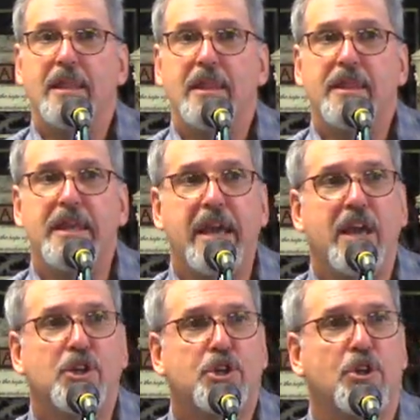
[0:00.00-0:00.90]
The
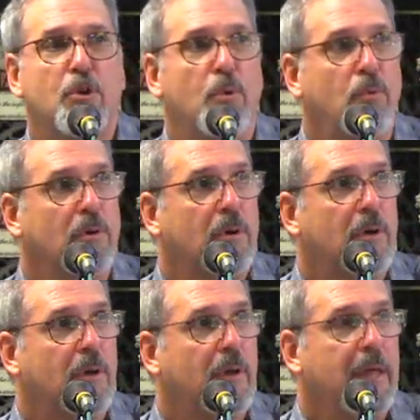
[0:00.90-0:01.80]
issue
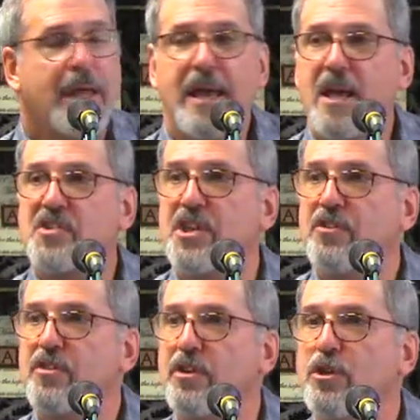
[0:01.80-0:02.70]

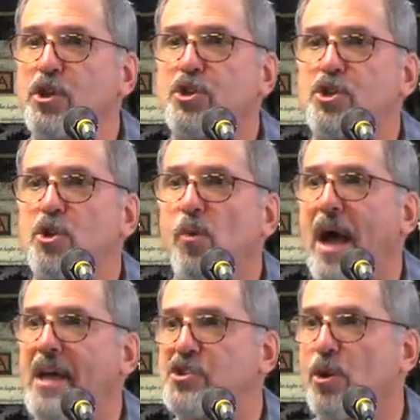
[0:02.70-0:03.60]
isn't Yeshua
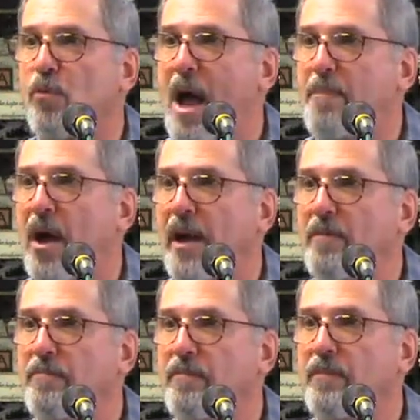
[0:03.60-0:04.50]
as your rabbi.
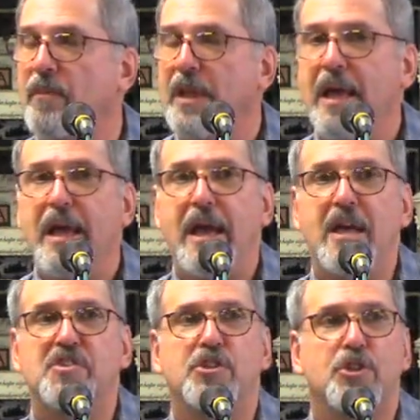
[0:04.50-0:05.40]

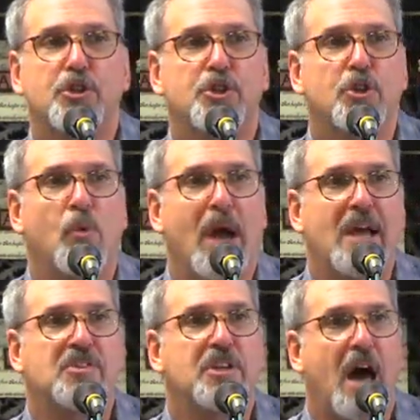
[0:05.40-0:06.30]
It's Yeshua
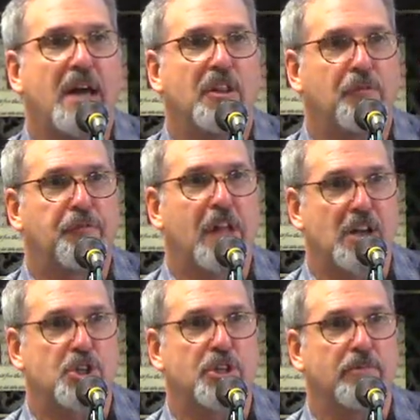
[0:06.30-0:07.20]
as God in the
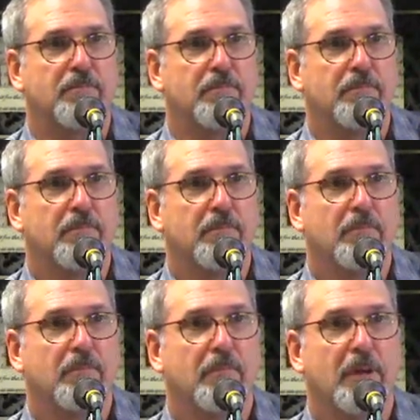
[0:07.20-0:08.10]
flesh.
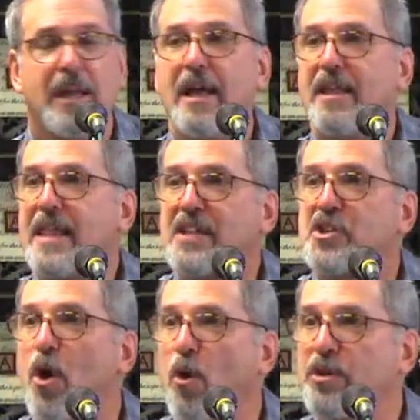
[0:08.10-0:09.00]
That's a
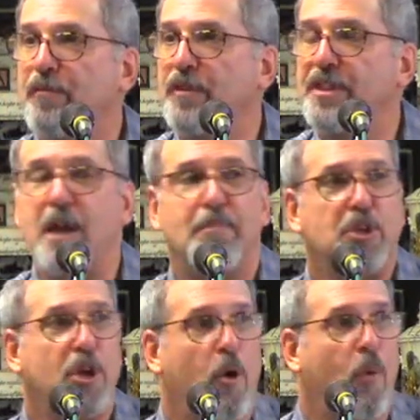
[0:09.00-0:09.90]
whole different thing. But
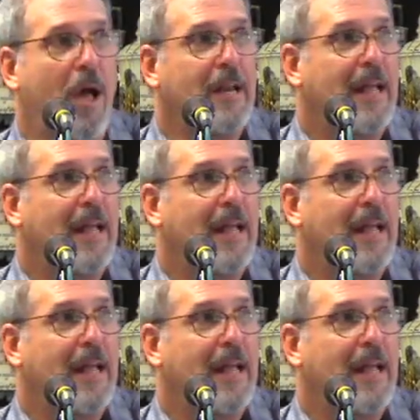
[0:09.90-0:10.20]
you know what?